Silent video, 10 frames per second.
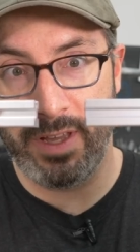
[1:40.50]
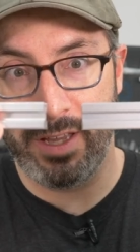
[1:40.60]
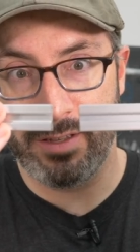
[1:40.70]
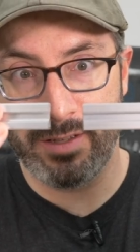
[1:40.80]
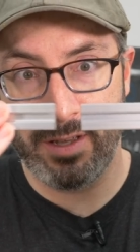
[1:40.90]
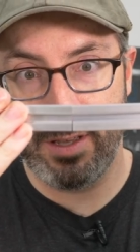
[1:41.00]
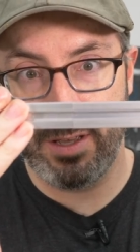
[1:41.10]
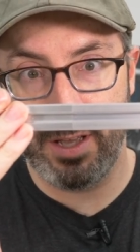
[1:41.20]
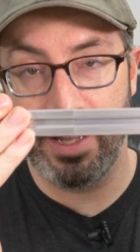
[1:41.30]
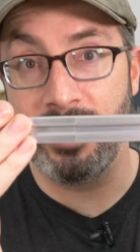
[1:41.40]
these
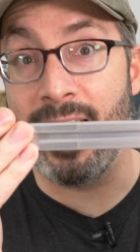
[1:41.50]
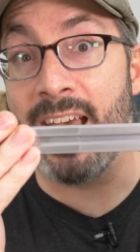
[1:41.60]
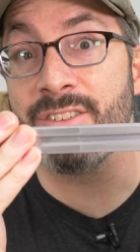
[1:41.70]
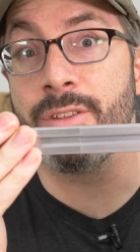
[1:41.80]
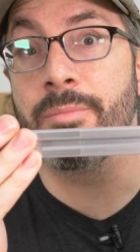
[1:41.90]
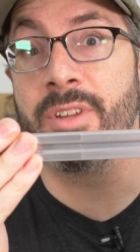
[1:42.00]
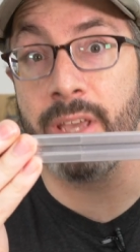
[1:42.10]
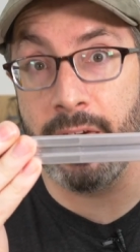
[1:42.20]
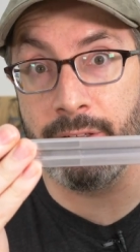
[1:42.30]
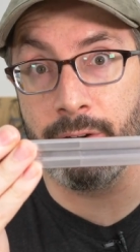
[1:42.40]
and attach them
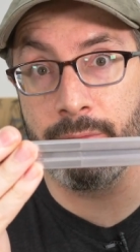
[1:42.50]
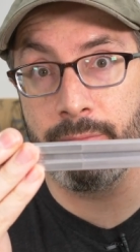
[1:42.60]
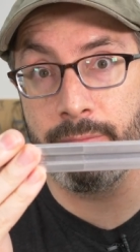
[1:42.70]
together.